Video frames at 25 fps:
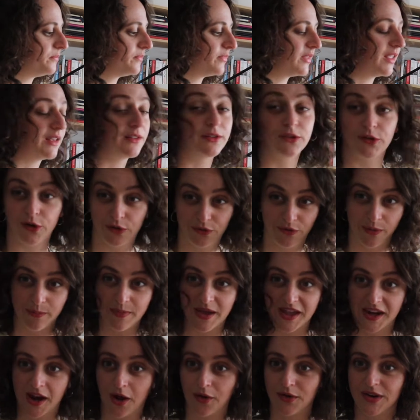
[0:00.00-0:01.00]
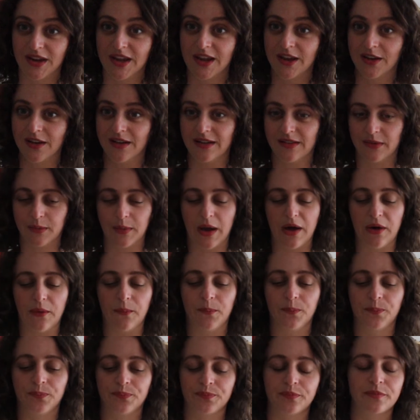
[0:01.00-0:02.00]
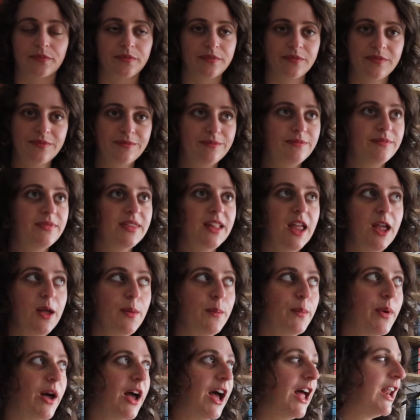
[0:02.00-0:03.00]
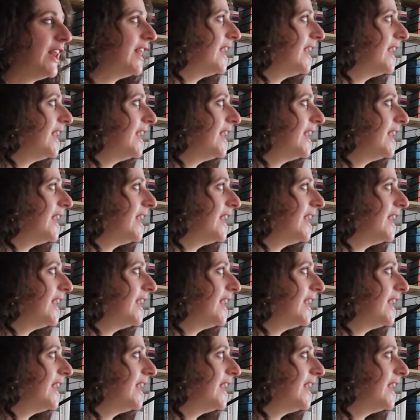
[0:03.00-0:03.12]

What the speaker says: sofa bed out here as well. But